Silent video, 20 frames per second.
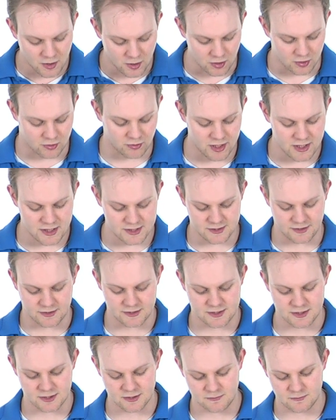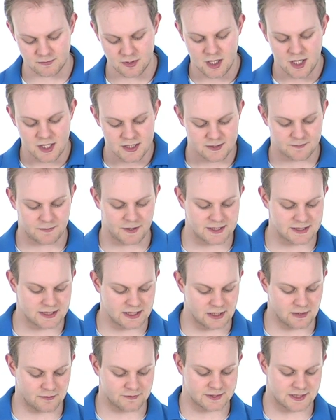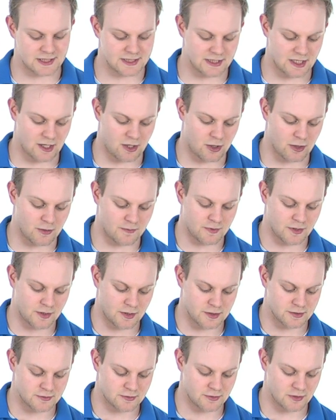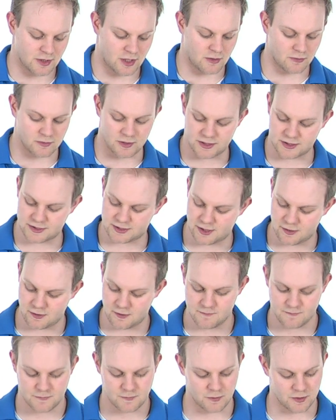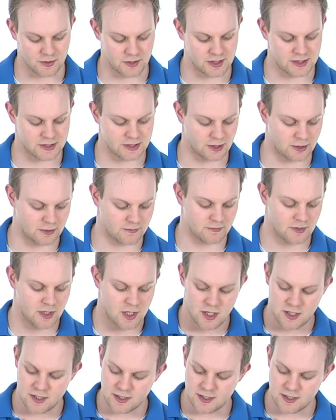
Got a great design to them. So basically, obviously, their arm goes through the hole like so, one on each arm.